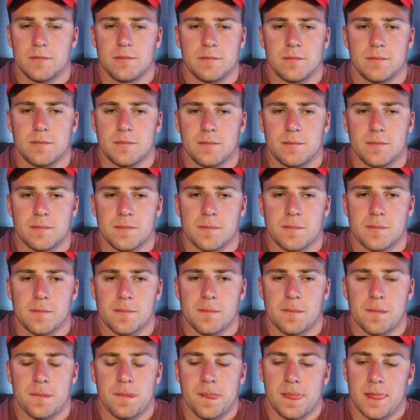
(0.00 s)

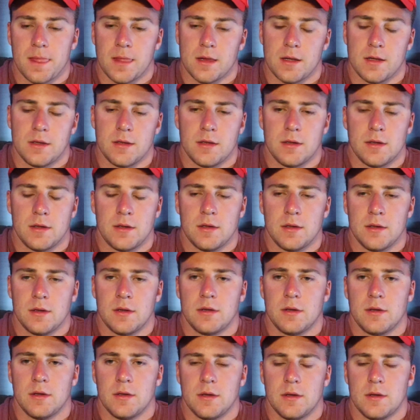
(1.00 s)

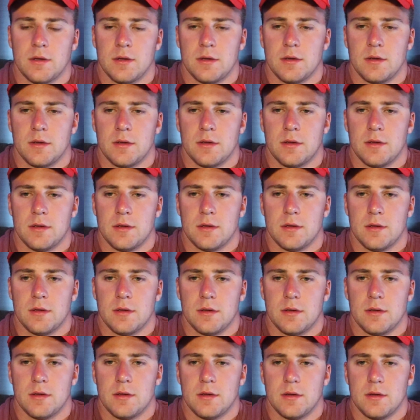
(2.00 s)

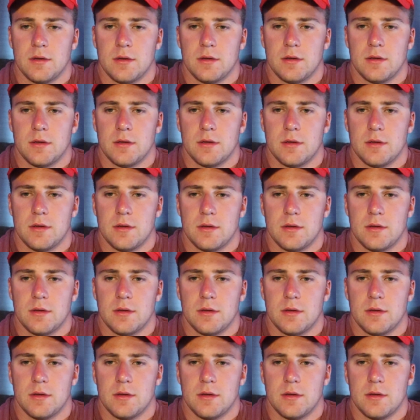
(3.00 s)
[no speech]